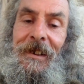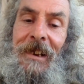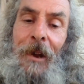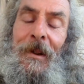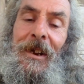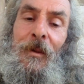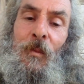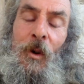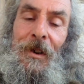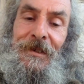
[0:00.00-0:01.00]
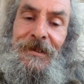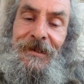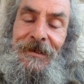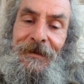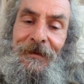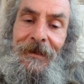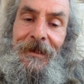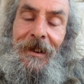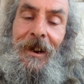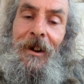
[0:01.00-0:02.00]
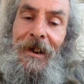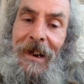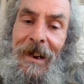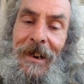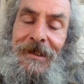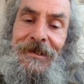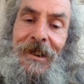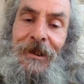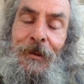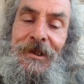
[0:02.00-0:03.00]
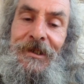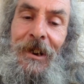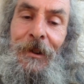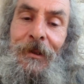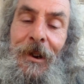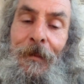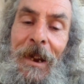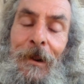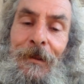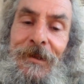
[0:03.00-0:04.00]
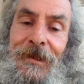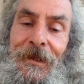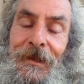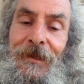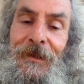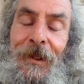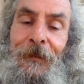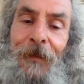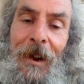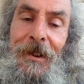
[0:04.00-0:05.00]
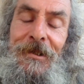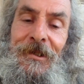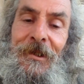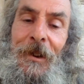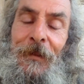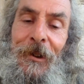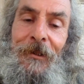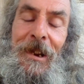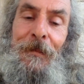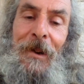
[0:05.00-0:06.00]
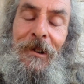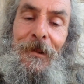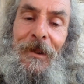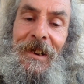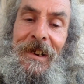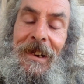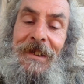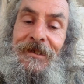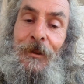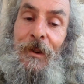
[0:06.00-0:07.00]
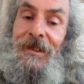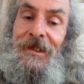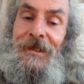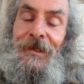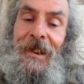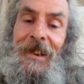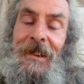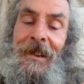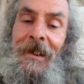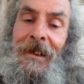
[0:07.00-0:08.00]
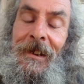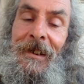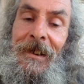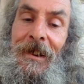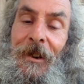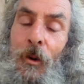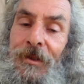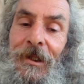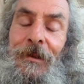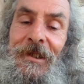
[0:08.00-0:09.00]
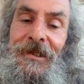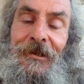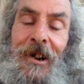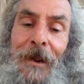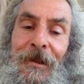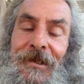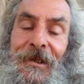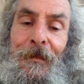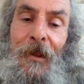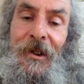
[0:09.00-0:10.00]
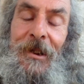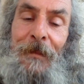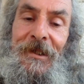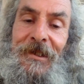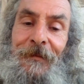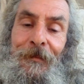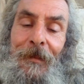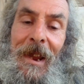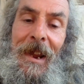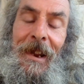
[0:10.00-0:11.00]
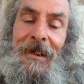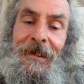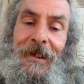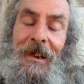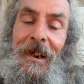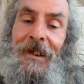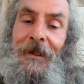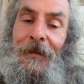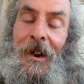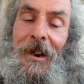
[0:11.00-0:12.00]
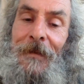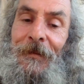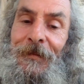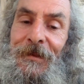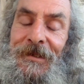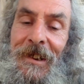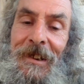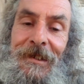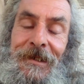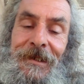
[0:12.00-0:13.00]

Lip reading: going on what Archaic's channel has shown about the function of the Great Pyramid of Giza, which is also described as the monument of man, and I've said